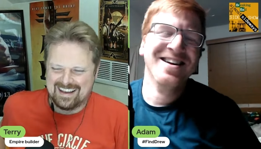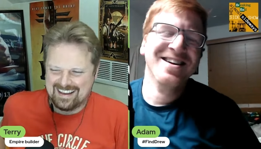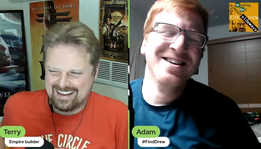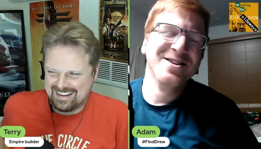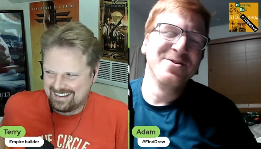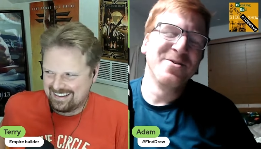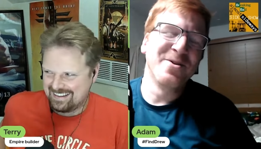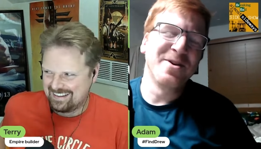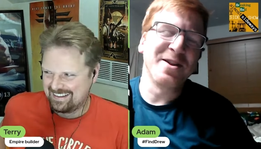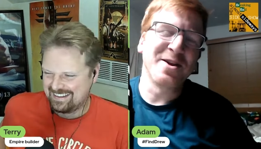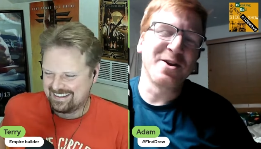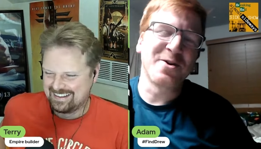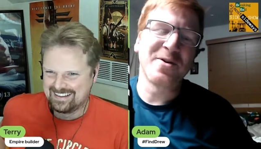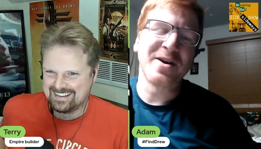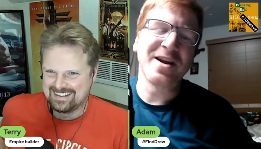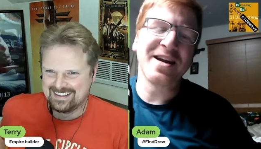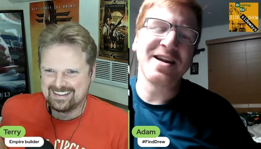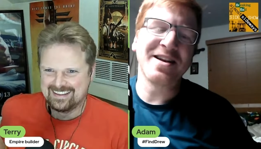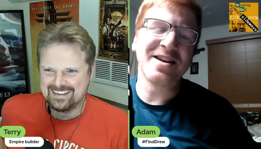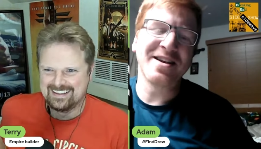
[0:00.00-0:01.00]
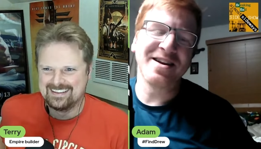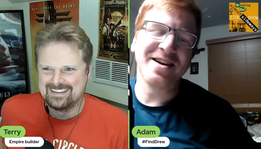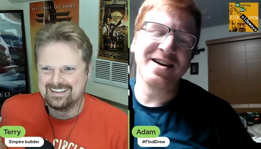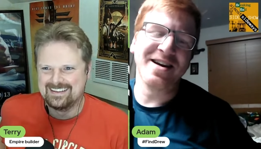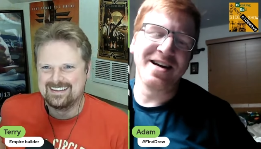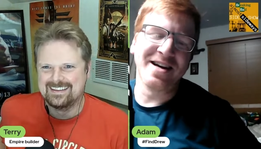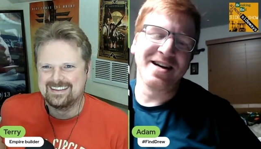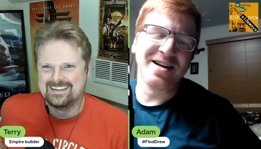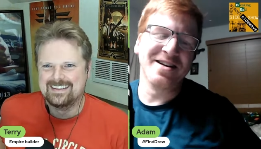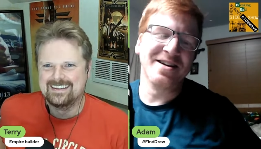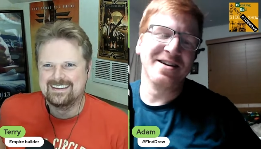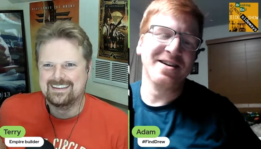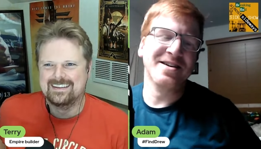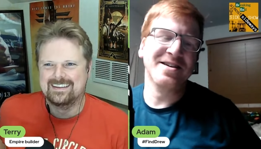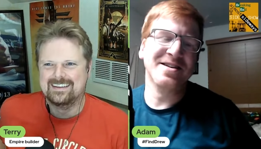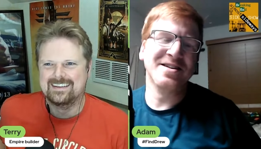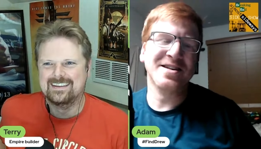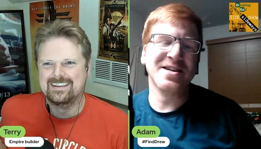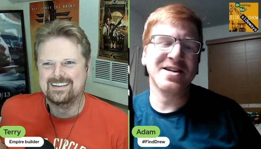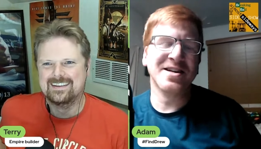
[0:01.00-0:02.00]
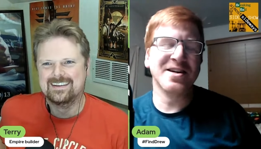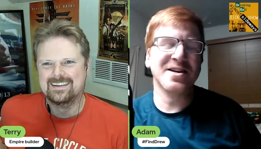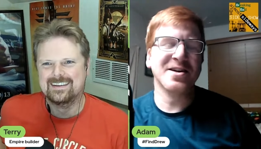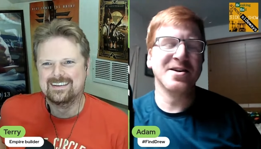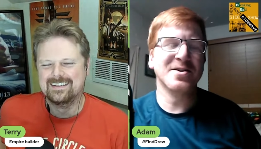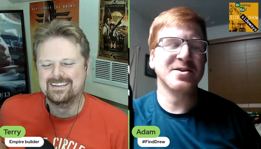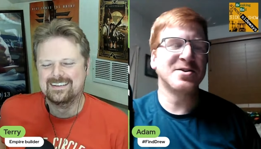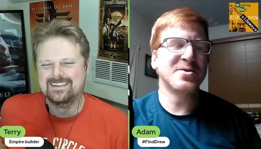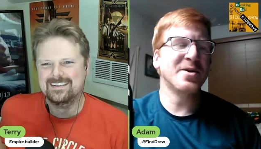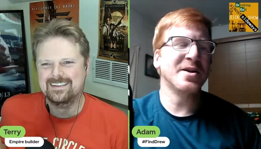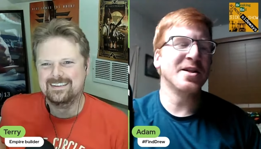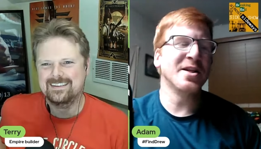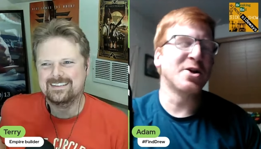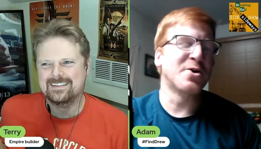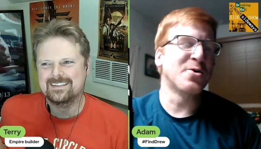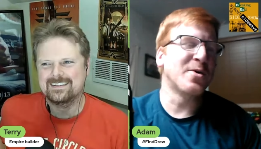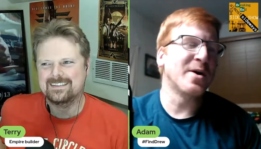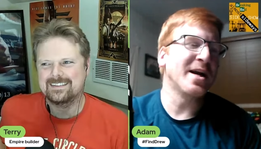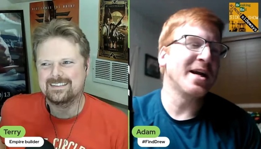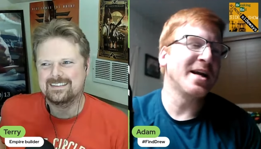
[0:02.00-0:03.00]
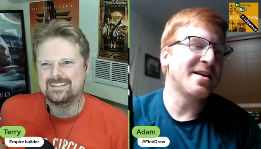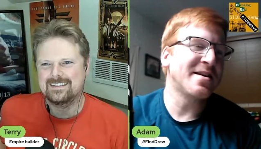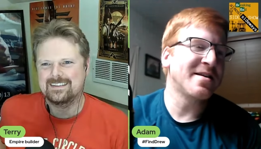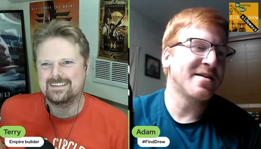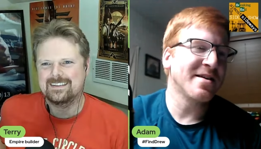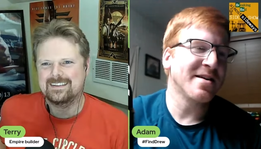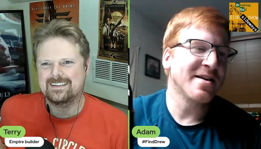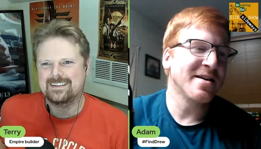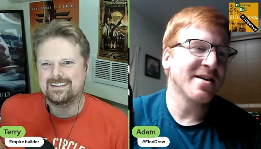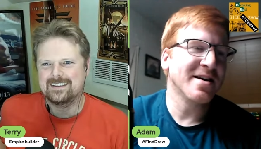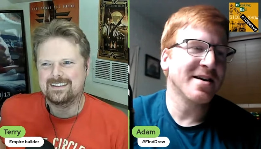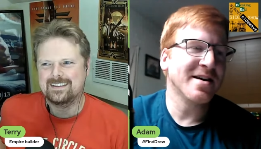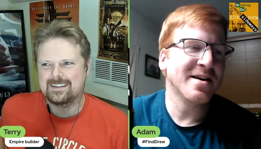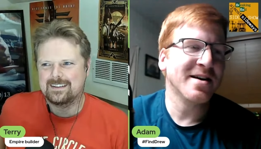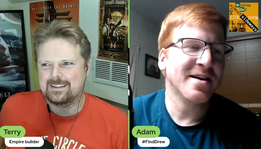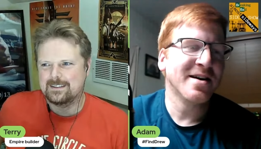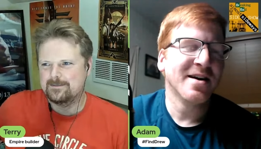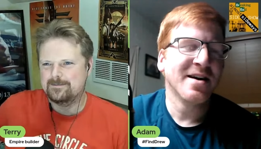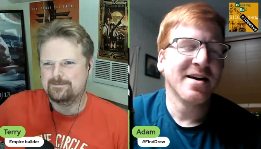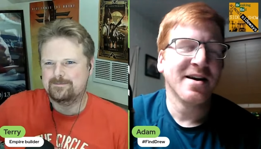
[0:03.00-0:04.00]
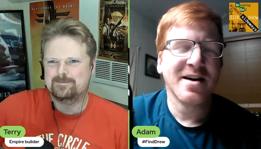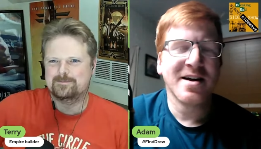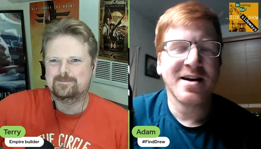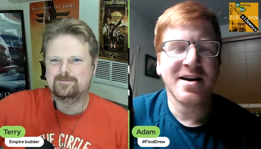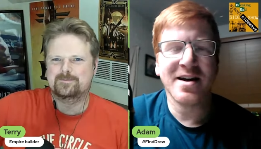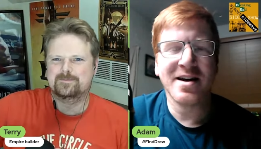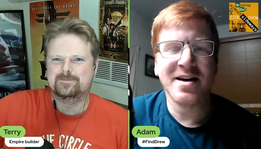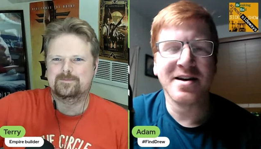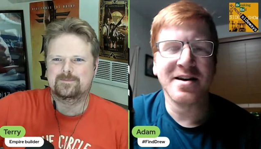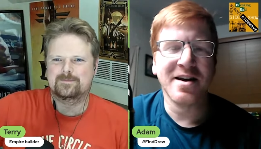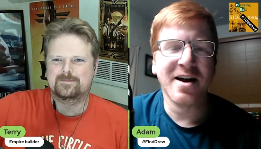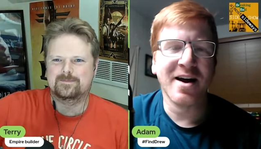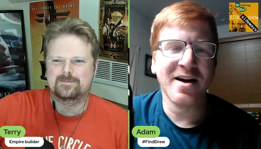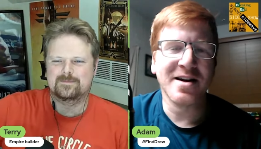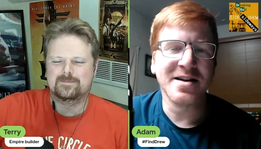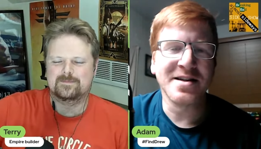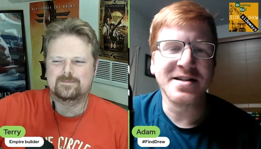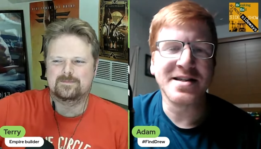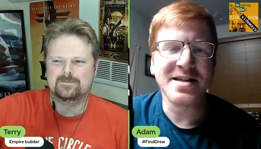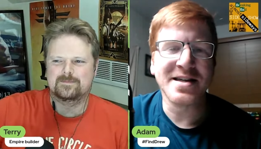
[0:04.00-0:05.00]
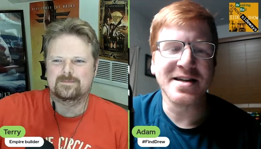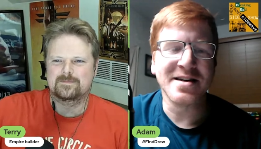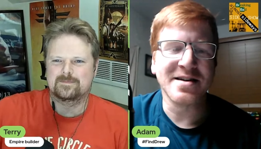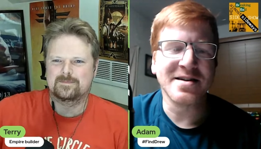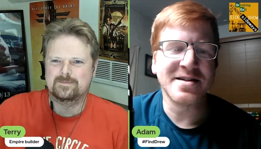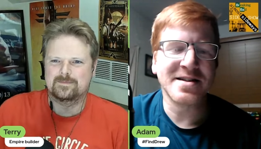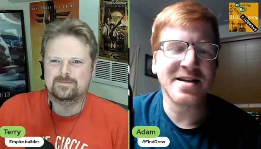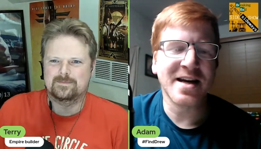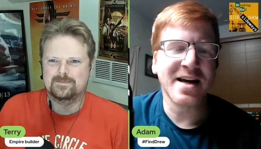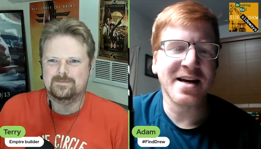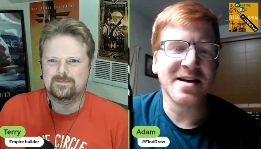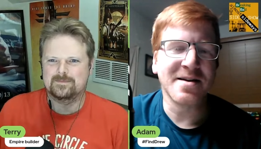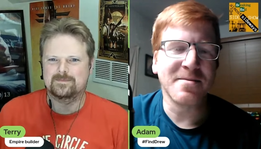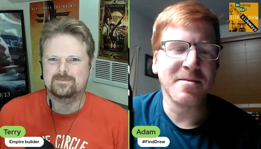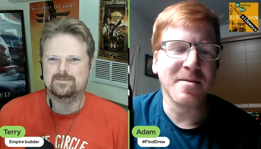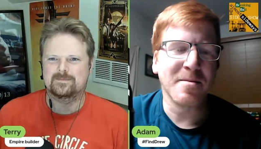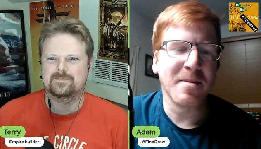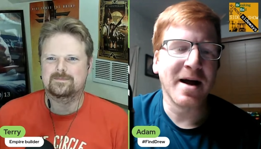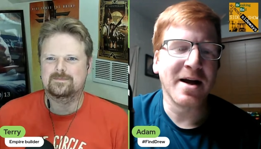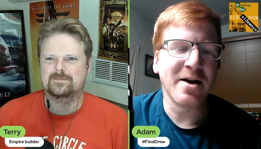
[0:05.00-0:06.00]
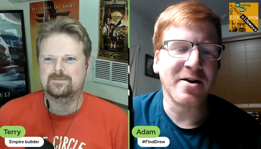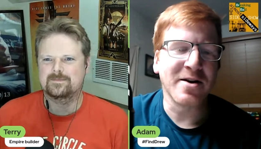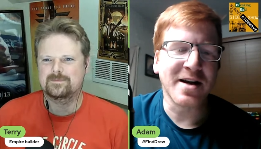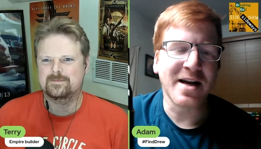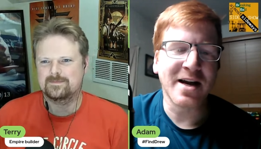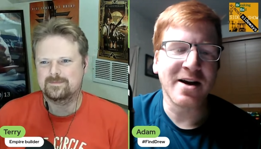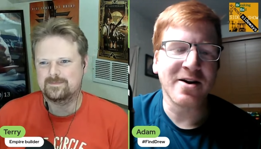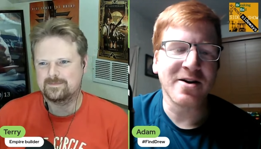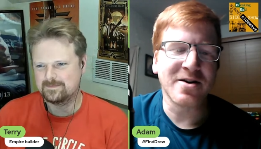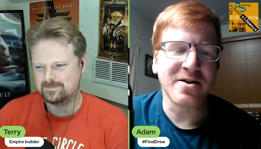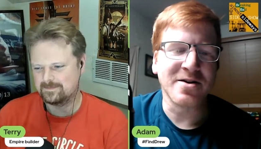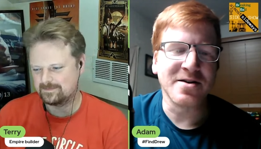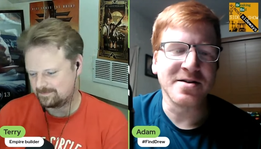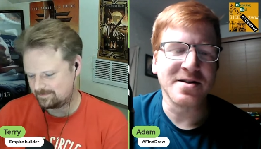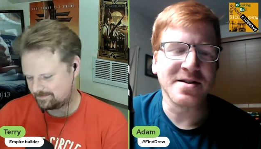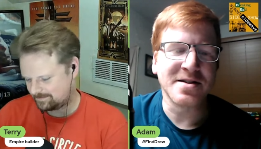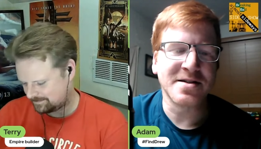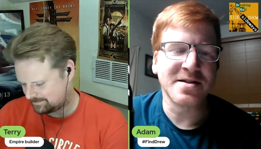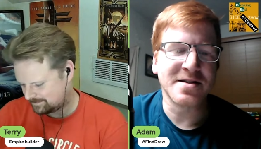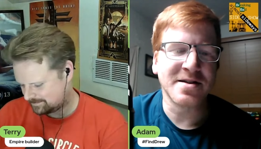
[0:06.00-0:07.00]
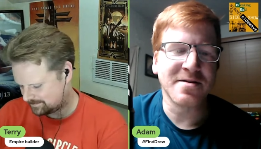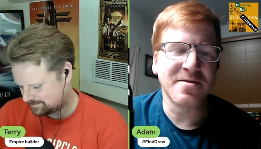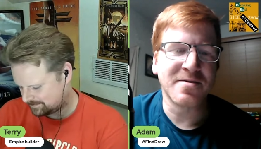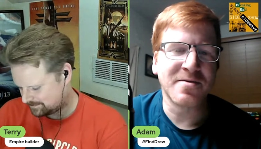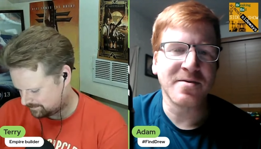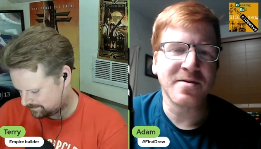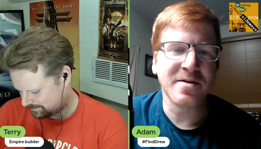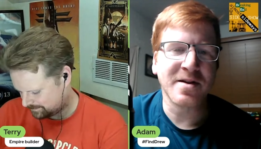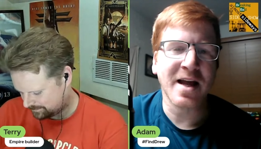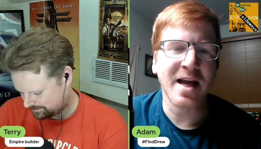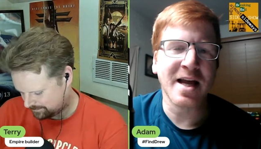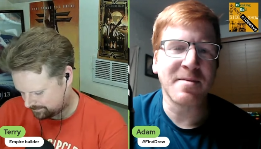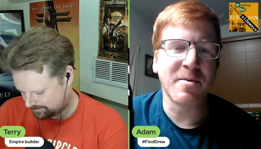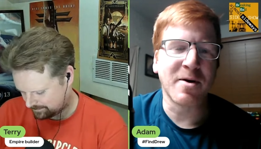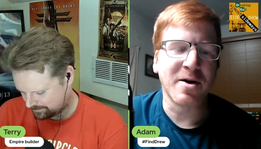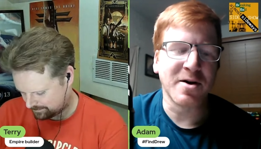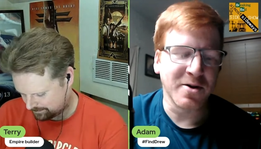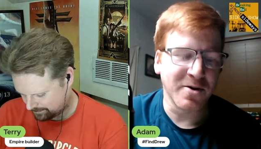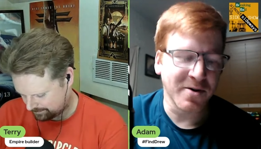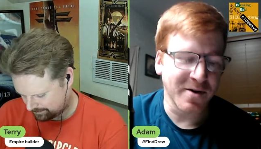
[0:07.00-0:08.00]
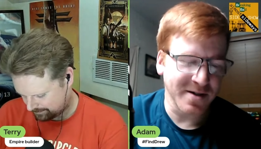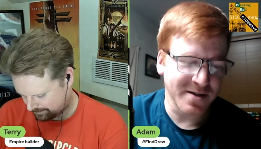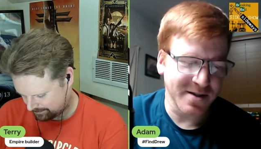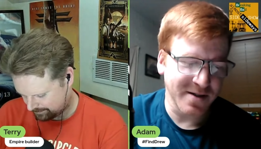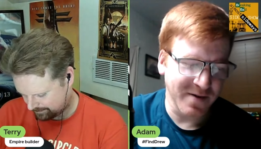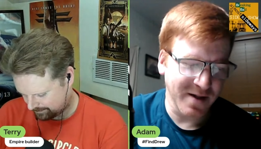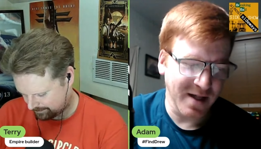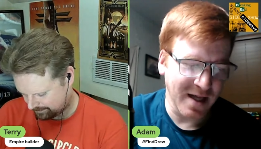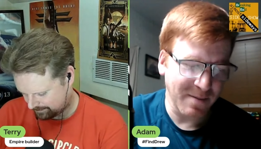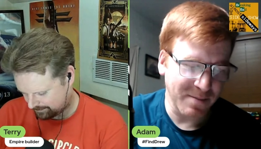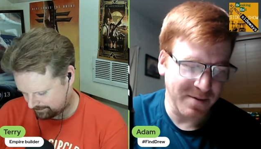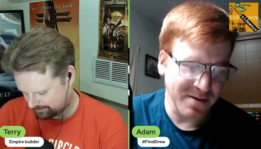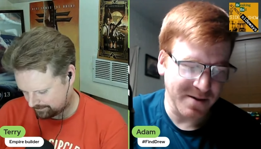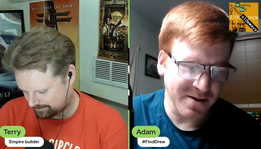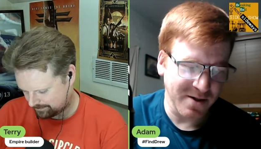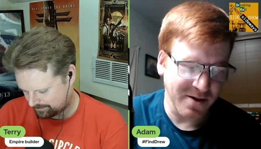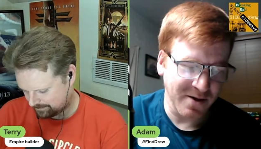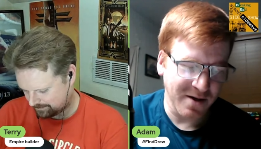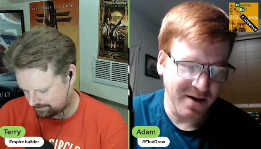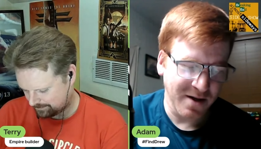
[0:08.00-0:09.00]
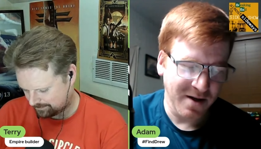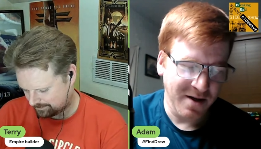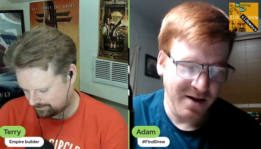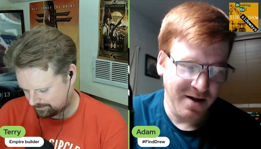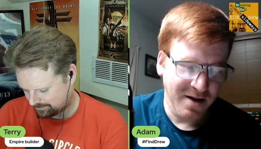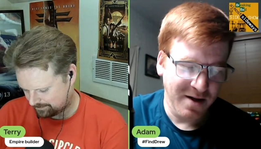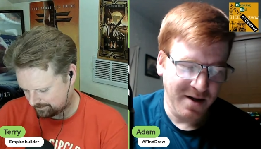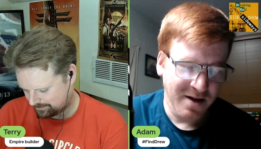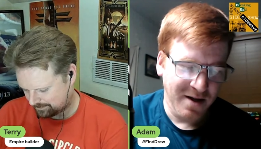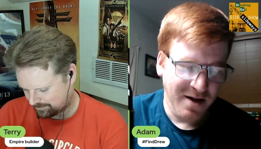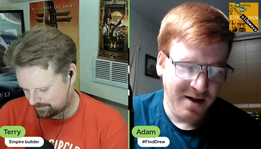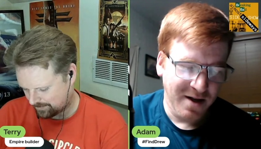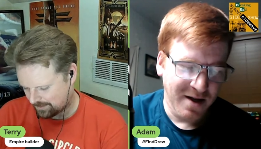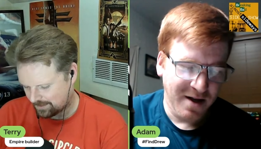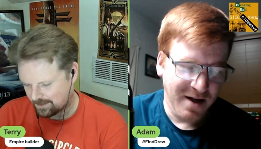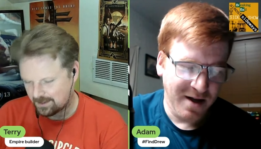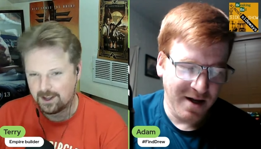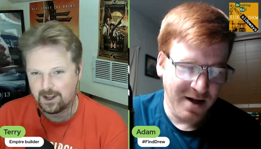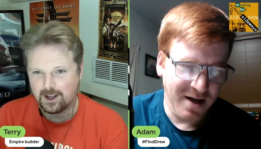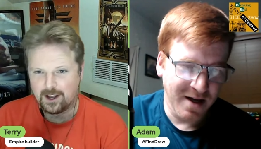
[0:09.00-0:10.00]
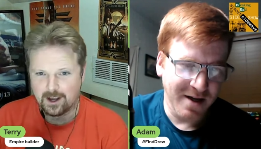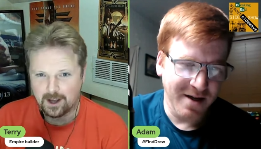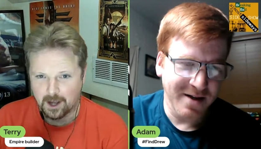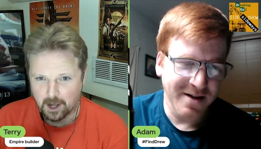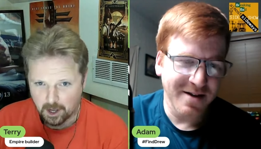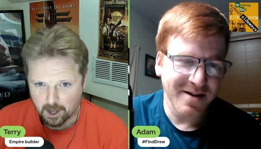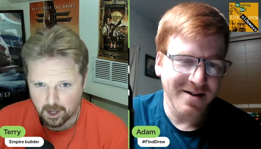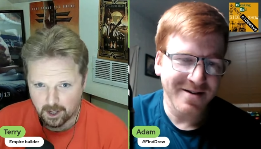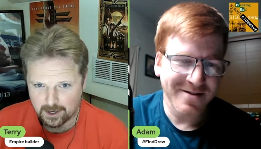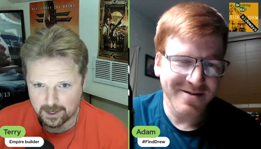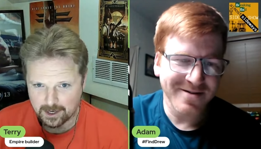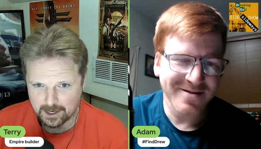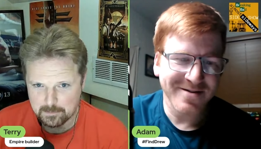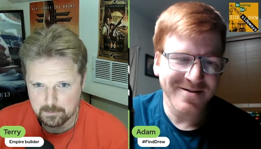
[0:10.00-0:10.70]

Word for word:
Speaker 1: one of the great uh it's one of the great uh non-seen side minor characters. It's the Hank Mardukas of the episode. Uh, Hank